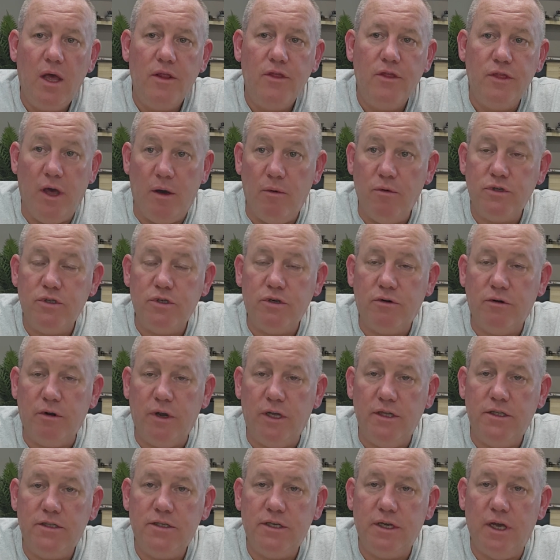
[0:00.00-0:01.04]
that was a
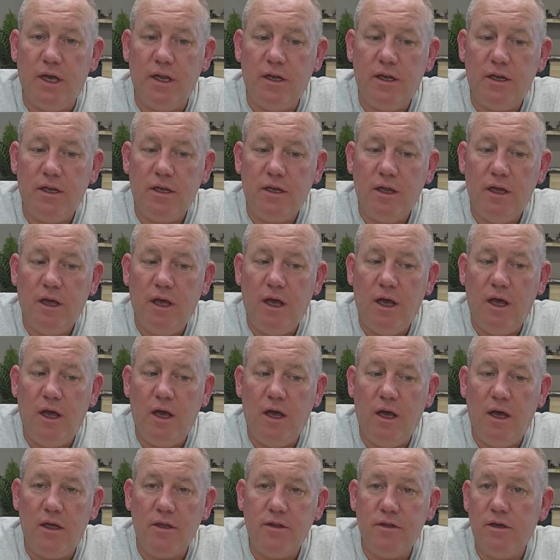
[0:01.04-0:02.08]
great set.
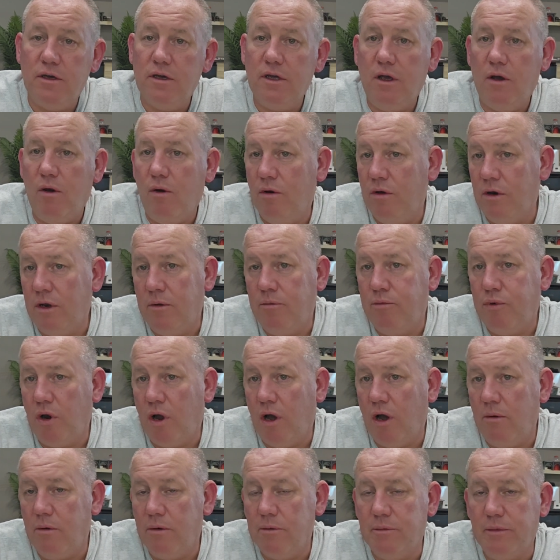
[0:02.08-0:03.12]
The only
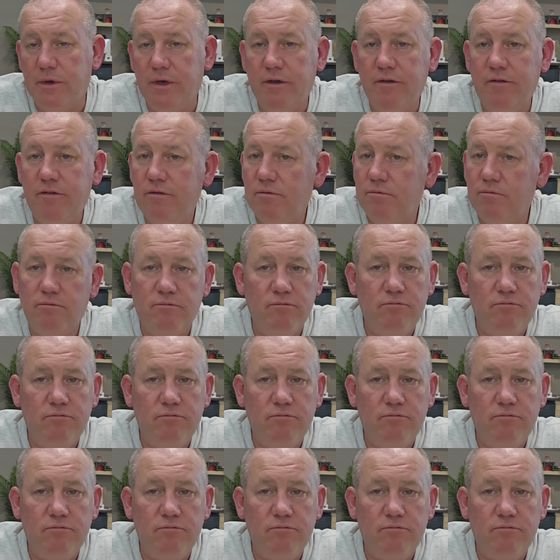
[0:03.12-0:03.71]
problem is